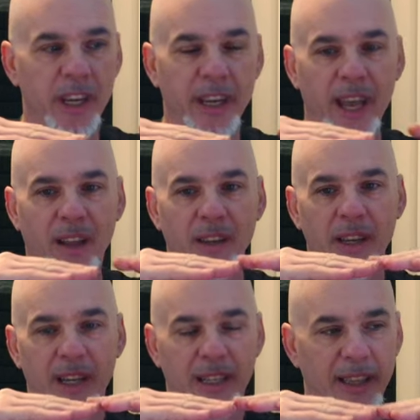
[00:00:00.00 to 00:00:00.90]
account,
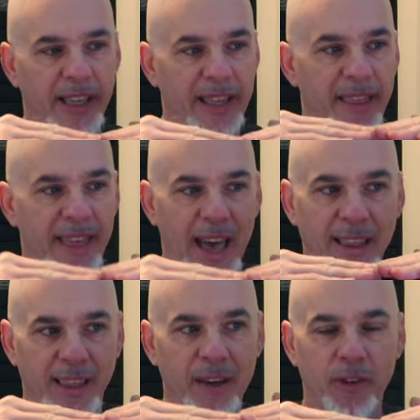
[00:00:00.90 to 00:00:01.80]
like I said, that
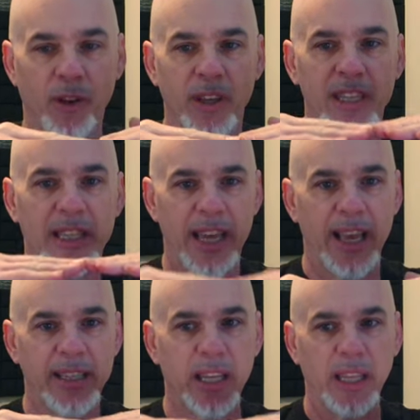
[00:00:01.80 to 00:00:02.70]
level
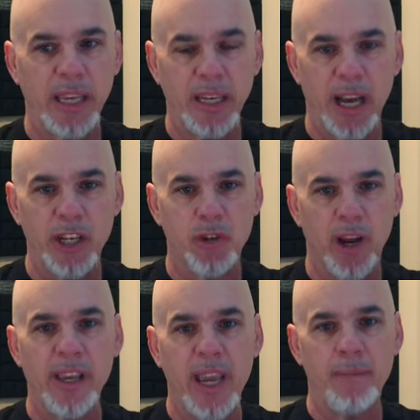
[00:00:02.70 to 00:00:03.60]
stays clean. I try
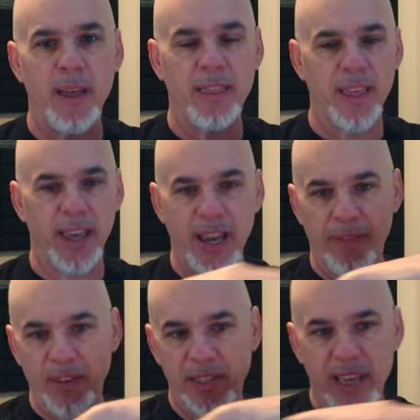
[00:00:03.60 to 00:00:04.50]
and keep that thing at
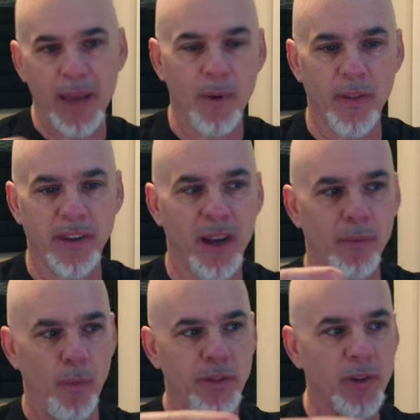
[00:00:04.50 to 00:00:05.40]
the same all the time.
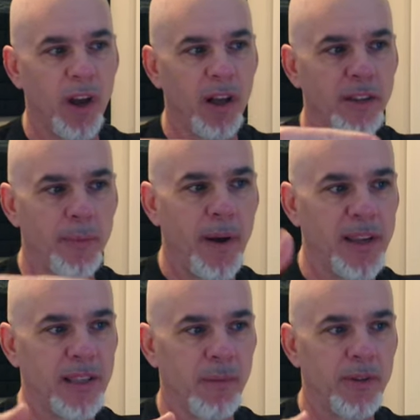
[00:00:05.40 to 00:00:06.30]
Withdraw,
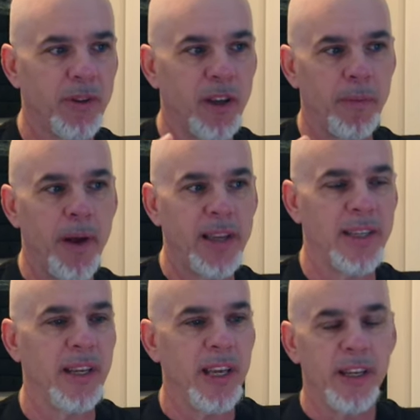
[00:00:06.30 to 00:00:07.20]
deposit, withdraw,
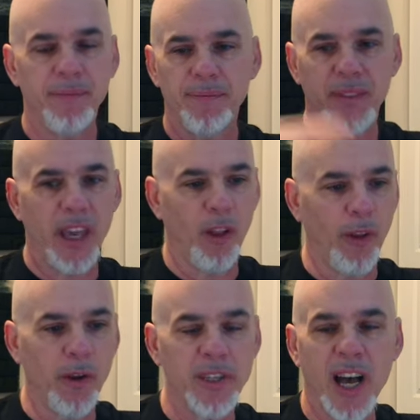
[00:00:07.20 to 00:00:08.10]
deposit. It only
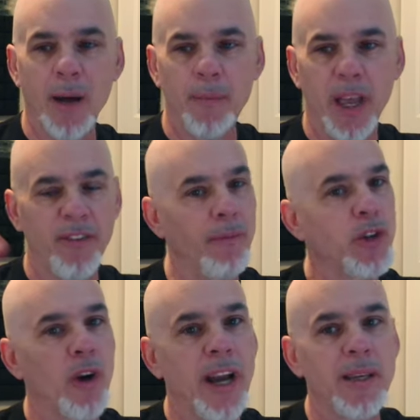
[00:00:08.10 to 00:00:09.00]
goes up if I'm
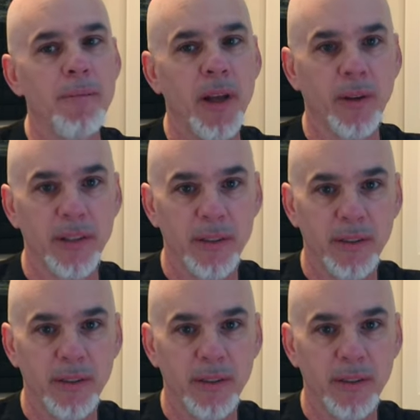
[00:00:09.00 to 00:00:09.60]
trying to build,